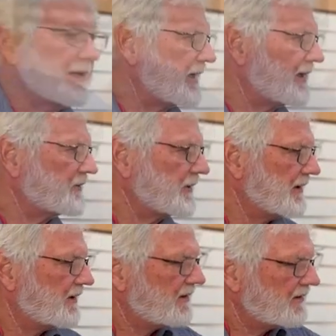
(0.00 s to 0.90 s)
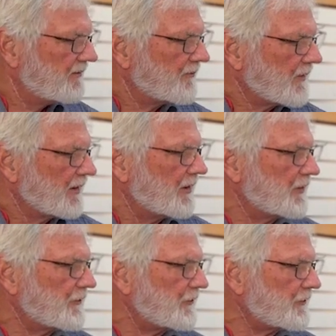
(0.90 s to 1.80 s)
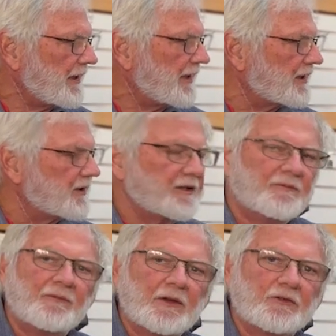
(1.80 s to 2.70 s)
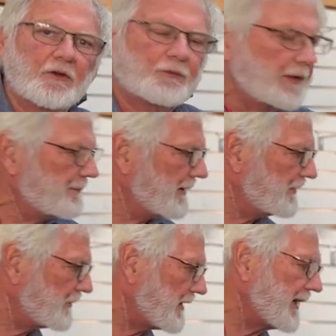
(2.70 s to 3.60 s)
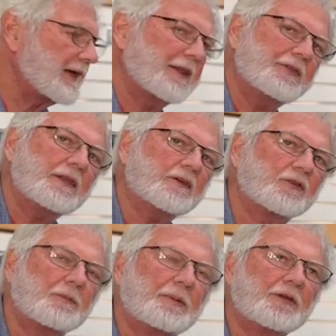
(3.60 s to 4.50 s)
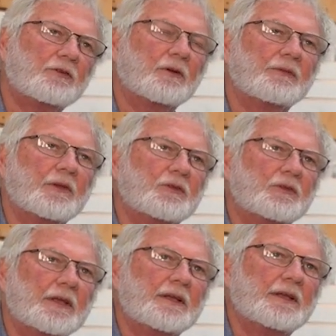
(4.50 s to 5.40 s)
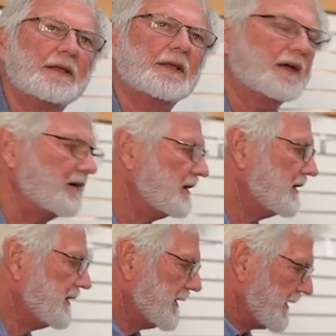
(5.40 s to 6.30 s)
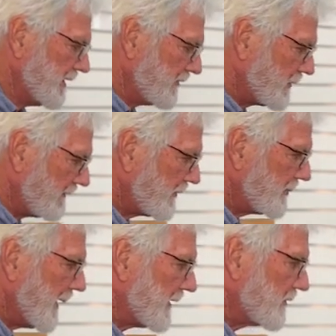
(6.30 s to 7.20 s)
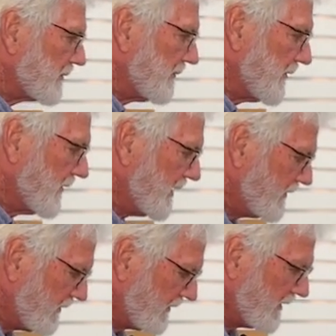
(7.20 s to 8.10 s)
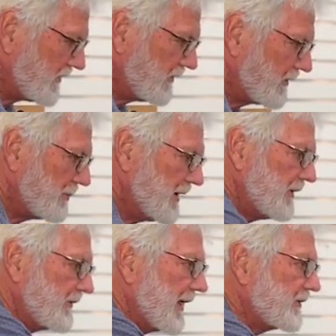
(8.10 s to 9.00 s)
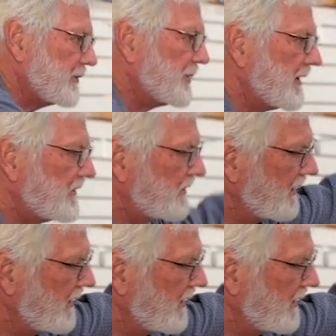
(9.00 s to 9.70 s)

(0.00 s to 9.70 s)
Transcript: guys, here's the stand. It's a 3-piece stand. I think there's a picture of this in the service manual. This is a piece, that's a piece,